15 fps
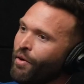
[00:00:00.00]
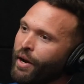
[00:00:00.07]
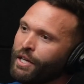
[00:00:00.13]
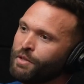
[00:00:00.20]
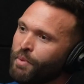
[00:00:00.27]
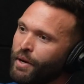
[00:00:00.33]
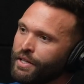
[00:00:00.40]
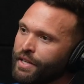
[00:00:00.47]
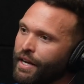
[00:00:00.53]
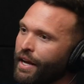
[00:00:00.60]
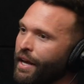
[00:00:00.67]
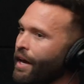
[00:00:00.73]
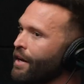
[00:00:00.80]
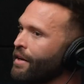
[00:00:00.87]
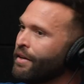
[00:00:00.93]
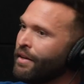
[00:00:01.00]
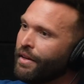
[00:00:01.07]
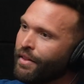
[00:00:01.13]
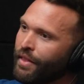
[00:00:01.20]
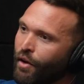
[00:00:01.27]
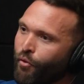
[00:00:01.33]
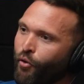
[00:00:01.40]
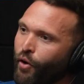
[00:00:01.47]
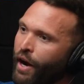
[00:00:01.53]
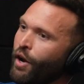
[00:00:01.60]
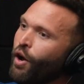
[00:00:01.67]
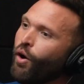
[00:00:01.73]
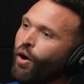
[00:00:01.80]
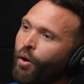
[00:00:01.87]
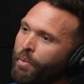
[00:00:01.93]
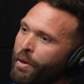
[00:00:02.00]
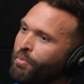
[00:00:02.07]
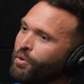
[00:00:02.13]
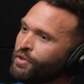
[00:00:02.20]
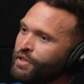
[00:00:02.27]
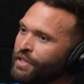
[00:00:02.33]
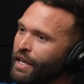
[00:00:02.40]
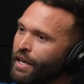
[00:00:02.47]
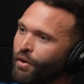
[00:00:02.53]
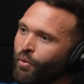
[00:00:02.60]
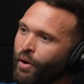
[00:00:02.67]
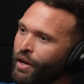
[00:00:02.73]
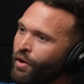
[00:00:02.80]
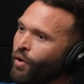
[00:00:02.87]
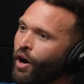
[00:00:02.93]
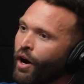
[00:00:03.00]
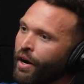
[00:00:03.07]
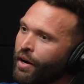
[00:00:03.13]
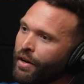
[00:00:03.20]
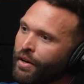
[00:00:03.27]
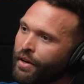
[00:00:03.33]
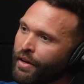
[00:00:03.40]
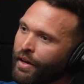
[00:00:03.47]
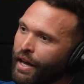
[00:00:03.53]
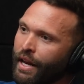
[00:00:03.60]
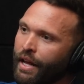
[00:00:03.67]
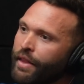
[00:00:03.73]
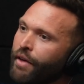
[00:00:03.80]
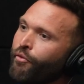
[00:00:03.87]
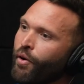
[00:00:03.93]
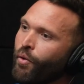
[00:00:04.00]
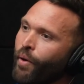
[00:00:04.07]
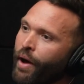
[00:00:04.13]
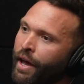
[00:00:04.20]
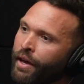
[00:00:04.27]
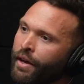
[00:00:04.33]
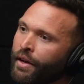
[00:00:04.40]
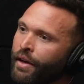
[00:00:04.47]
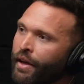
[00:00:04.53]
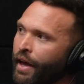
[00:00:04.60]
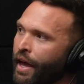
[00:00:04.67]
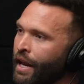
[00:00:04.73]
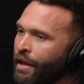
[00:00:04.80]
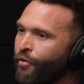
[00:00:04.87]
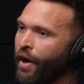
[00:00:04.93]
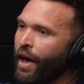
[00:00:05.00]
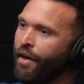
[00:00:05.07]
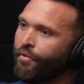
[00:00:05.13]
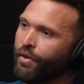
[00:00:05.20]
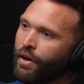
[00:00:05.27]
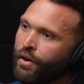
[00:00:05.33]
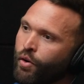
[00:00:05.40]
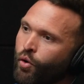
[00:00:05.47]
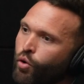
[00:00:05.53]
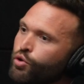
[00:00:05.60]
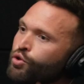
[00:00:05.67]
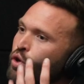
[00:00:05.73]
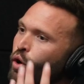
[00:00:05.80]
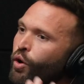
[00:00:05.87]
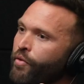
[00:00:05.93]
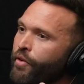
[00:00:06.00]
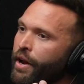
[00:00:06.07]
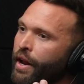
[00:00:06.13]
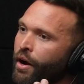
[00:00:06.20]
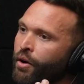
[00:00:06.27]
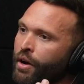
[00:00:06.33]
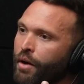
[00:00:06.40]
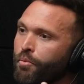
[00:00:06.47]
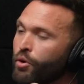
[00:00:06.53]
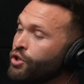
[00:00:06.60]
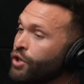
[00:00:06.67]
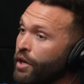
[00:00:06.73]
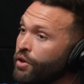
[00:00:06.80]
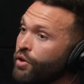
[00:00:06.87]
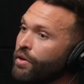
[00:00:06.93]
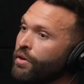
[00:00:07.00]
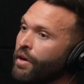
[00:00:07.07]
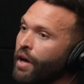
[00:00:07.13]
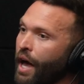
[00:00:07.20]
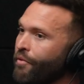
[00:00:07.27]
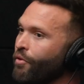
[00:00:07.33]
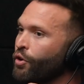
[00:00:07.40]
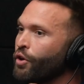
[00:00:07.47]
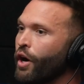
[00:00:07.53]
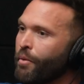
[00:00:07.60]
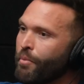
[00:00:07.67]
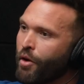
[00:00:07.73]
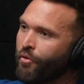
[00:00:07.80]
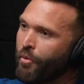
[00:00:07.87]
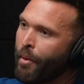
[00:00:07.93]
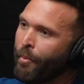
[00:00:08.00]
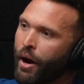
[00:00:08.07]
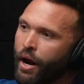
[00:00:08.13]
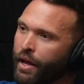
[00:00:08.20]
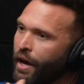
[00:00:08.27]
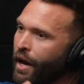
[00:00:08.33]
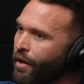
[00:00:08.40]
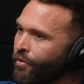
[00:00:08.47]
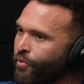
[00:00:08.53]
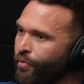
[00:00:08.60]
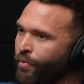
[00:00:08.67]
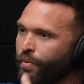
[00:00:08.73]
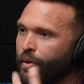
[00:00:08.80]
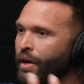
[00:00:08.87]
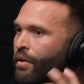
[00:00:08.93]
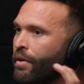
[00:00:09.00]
I don't want to experience that again. Therefore, I know how people see you when you are in a different way. And if I have a control over that outcome, which I do, I have autonomy over my body. I have,